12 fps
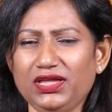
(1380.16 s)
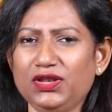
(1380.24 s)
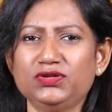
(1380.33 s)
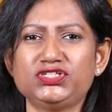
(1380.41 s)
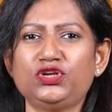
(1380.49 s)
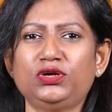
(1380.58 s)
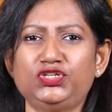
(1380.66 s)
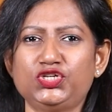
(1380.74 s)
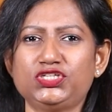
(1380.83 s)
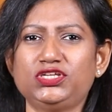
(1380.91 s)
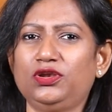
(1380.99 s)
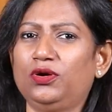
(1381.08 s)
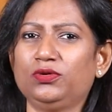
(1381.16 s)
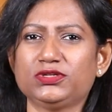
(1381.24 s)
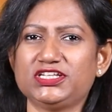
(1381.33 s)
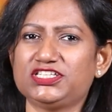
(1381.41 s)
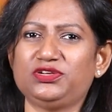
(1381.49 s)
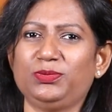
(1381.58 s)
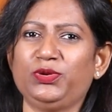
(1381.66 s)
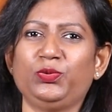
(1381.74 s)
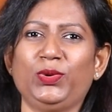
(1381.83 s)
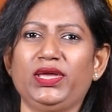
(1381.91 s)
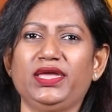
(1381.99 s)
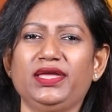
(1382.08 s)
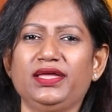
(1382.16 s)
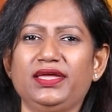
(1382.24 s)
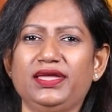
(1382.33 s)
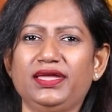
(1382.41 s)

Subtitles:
You know, it's not just an Old Testament way.